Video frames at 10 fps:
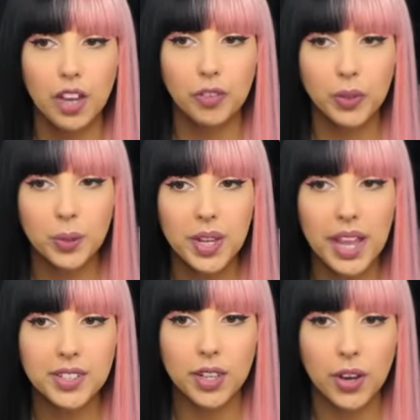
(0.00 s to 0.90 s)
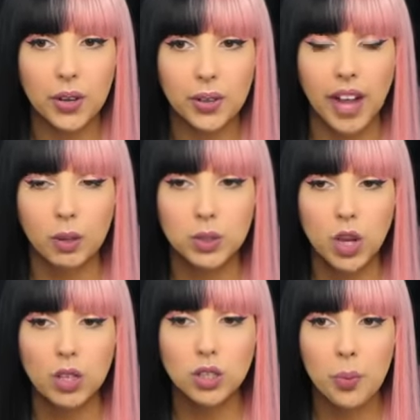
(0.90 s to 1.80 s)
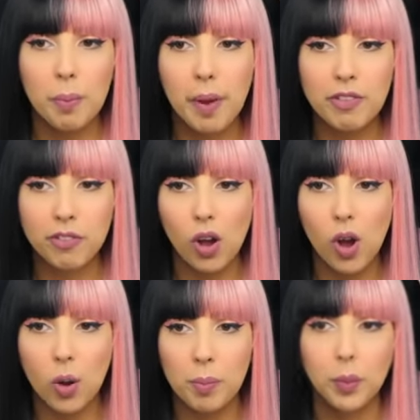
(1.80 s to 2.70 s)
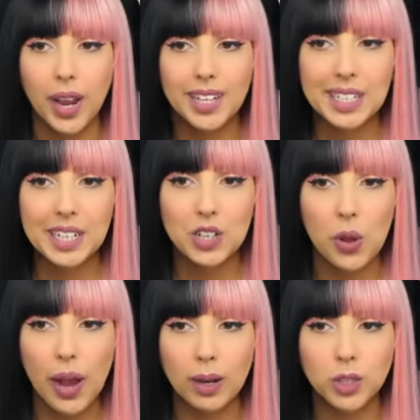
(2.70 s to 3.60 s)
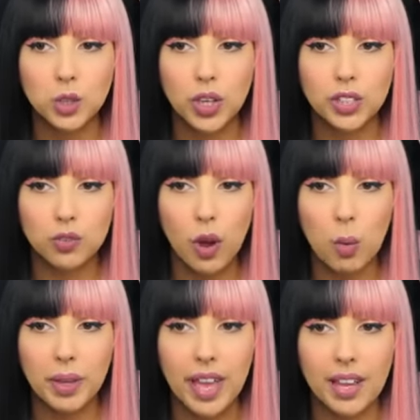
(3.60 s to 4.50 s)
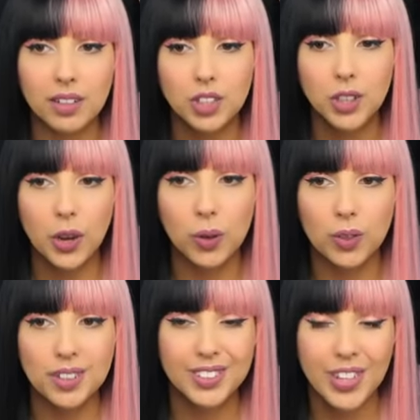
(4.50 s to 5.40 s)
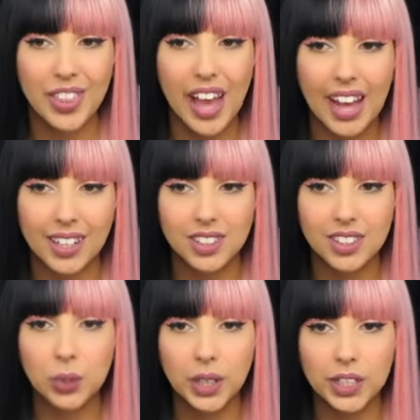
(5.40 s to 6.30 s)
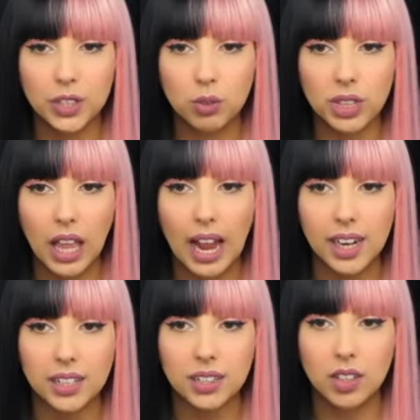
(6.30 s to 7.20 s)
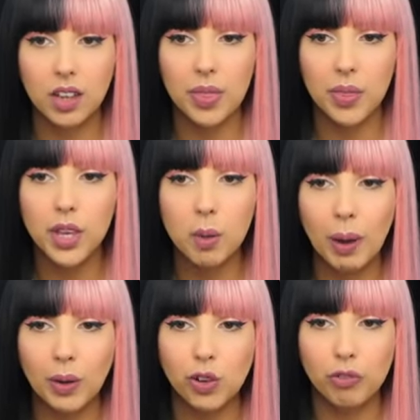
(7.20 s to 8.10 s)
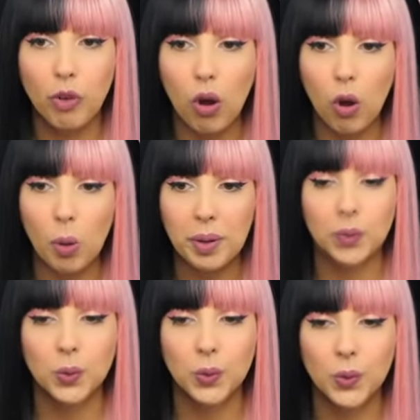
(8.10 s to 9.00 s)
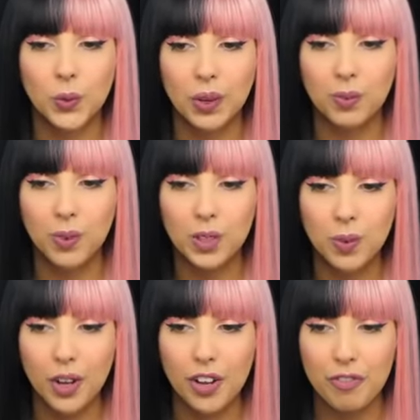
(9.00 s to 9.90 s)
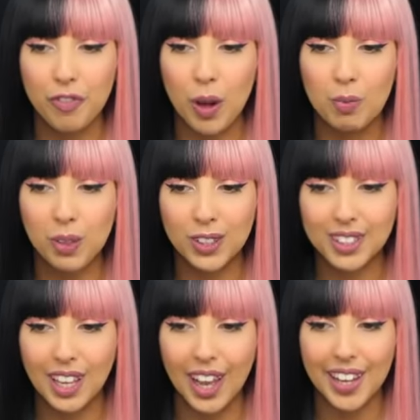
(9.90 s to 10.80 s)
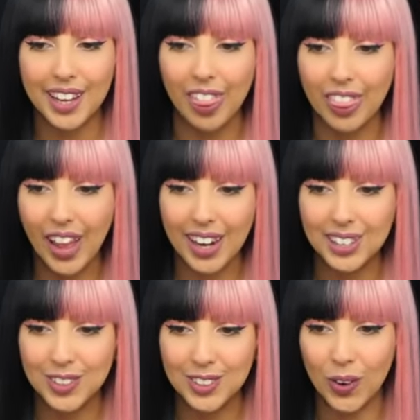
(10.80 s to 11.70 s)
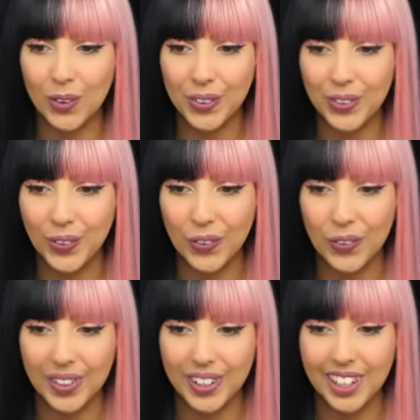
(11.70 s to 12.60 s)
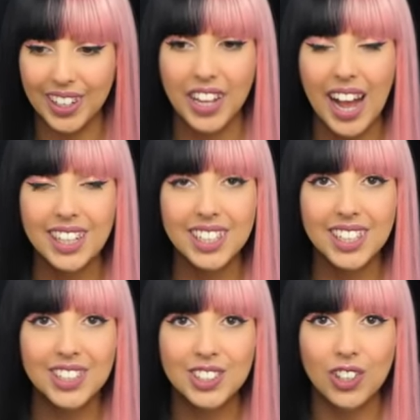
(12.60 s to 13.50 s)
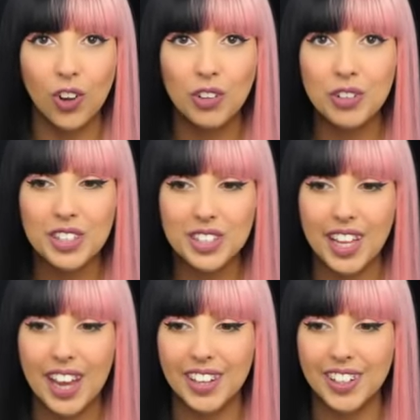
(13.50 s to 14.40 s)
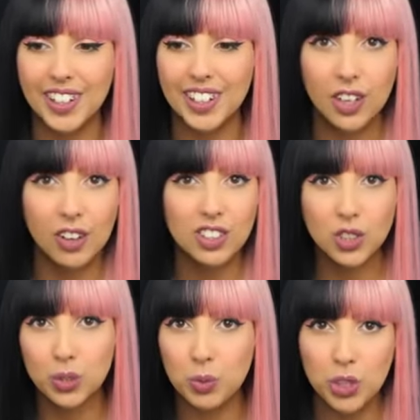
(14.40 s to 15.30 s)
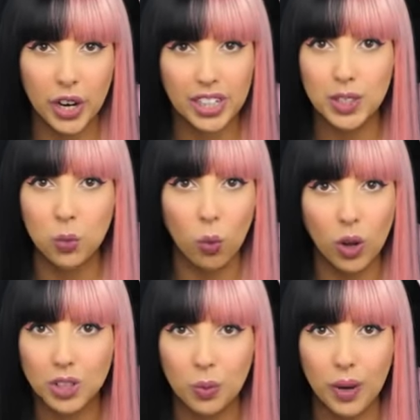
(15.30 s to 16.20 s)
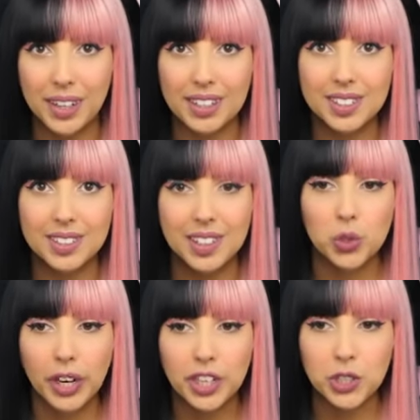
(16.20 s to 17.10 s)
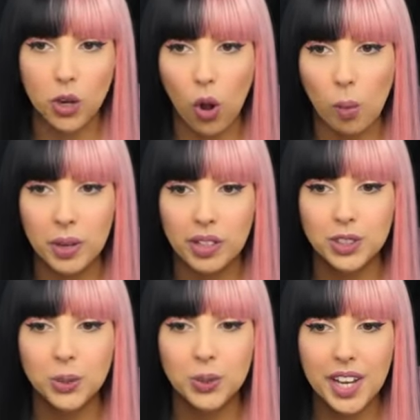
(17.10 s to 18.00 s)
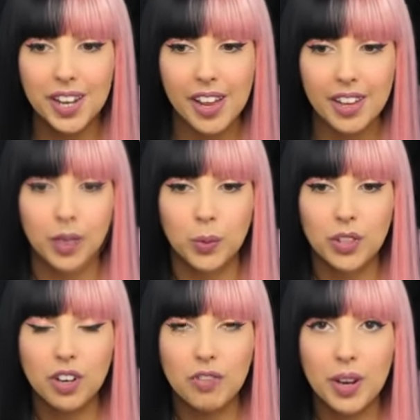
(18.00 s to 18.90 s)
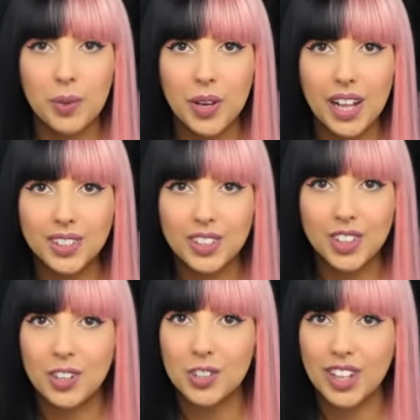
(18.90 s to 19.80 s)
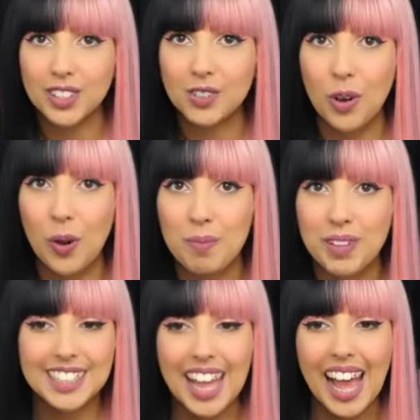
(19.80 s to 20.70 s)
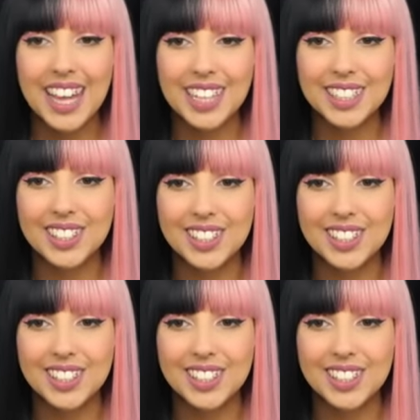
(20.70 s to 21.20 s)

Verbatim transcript: A few days ago, I was also in my form, but I didn't know how to transform again, you know, to that. You need to relax and think about your form. Ooh, I wonder what her form looks like. That is so cool. She has like a dolphin's tail and also some crazy water wings. Great job. You did it. I wonder if anyone else is going to transform. Nice.